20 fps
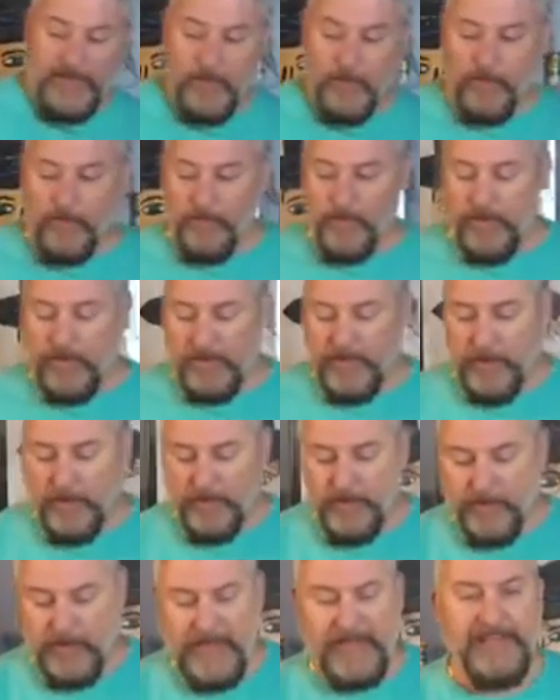the warning
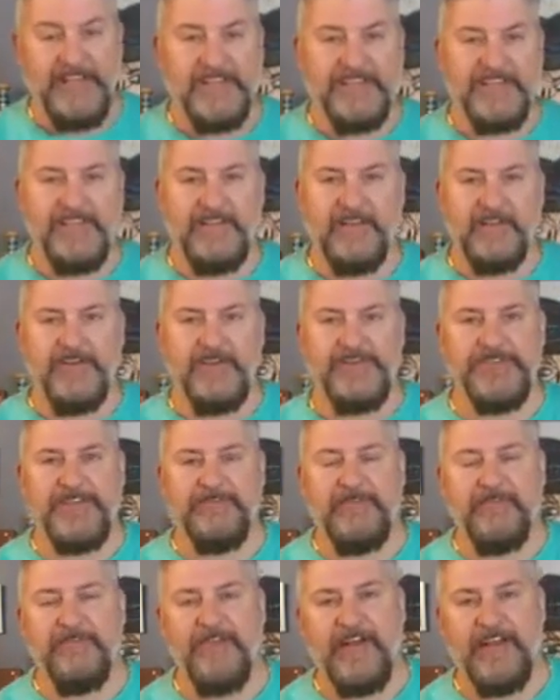order, as I said, occurs
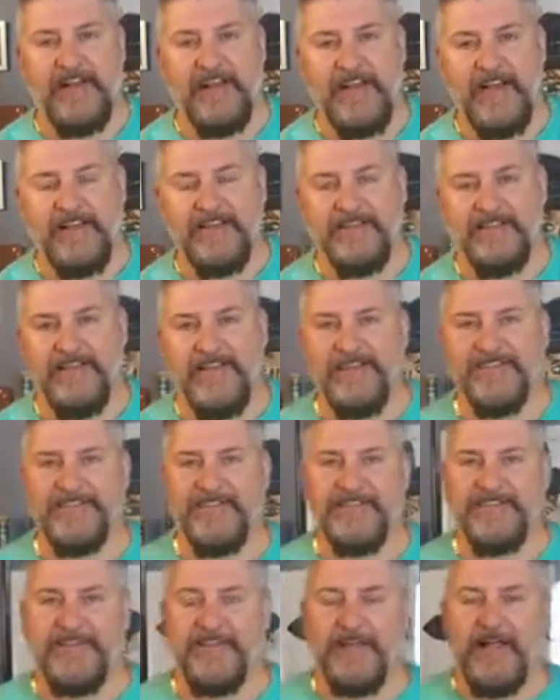every Friday night at
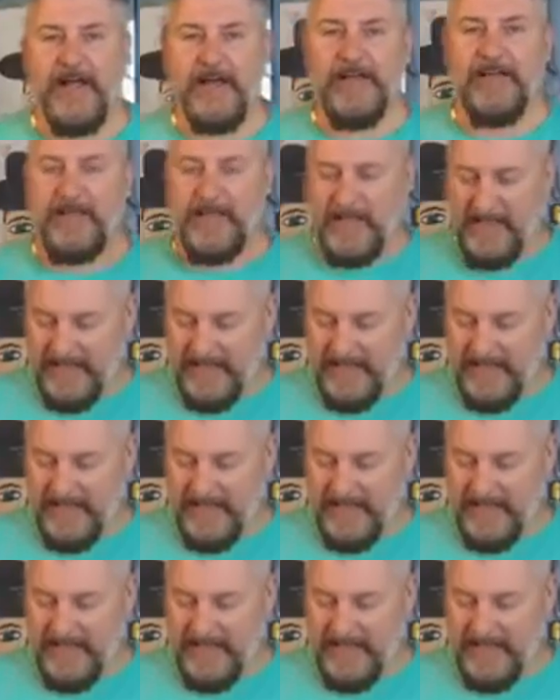six o'clock.